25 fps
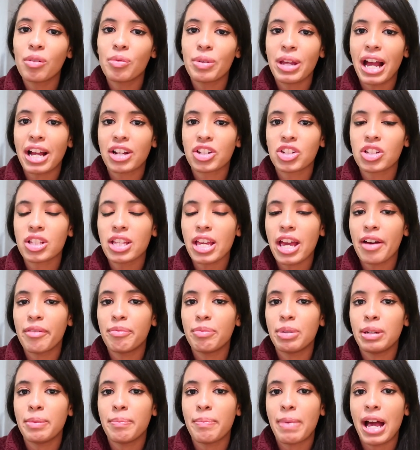We actually have
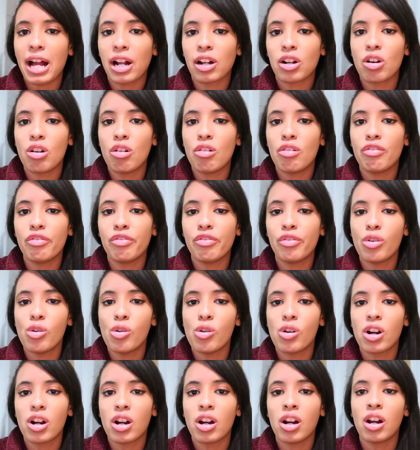been back home
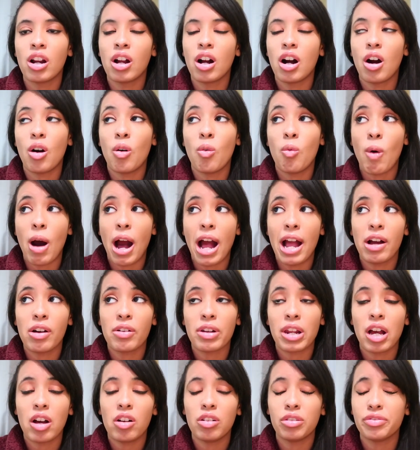for a while
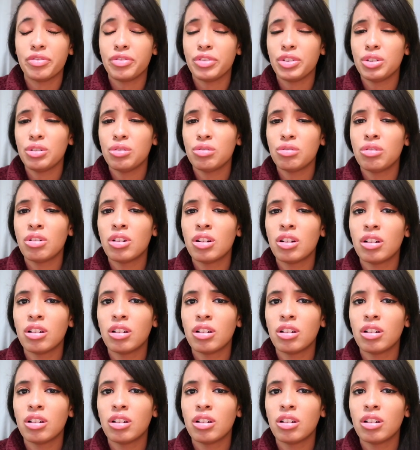now, a few